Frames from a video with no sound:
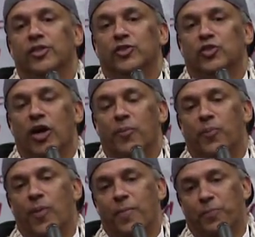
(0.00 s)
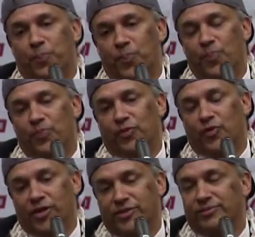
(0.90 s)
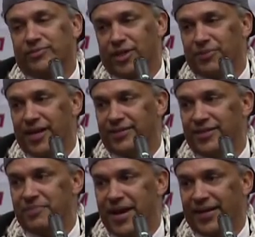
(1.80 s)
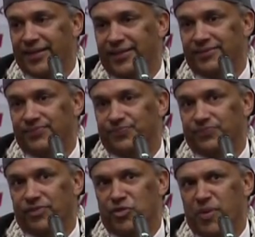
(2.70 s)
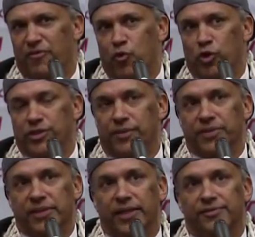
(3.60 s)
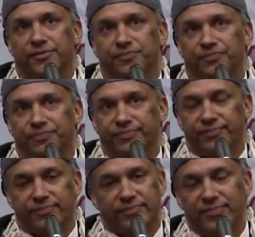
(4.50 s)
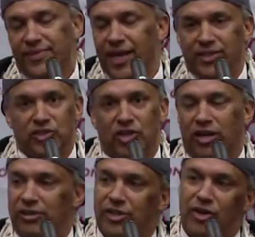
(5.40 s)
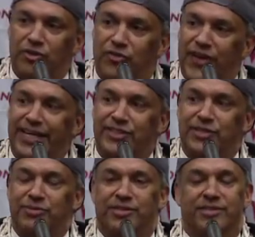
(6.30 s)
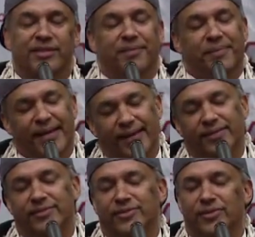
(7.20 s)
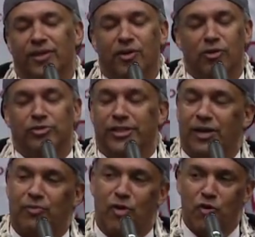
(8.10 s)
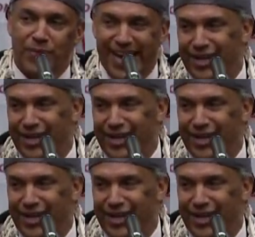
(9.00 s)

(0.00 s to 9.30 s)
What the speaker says: So I subbed KC back in. It was about 4-something left. I just saw the look on his face. He was just like, man, coach, you got to roll me.